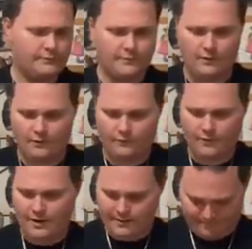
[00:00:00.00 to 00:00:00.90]

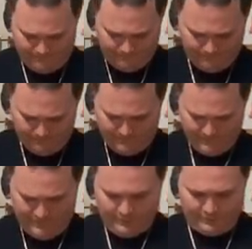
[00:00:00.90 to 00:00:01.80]
All right,
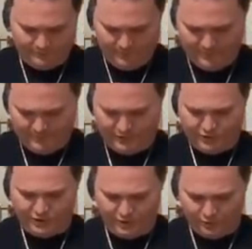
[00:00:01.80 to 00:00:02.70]
let's break these
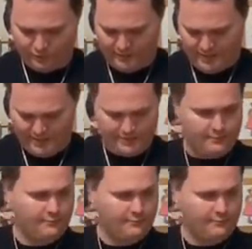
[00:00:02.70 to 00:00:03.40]
Cheetos down.